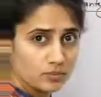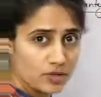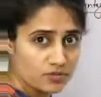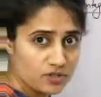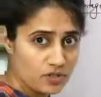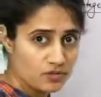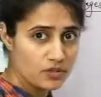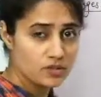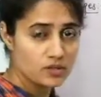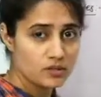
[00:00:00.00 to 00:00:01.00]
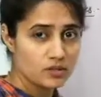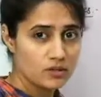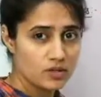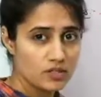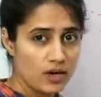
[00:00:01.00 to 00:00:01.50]
FCFS
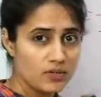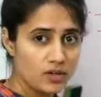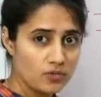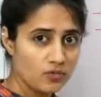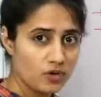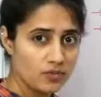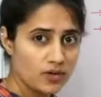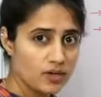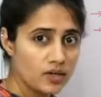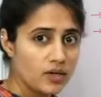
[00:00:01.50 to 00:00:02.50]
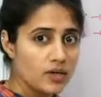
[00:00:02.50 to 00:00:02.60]
is having convoy effect,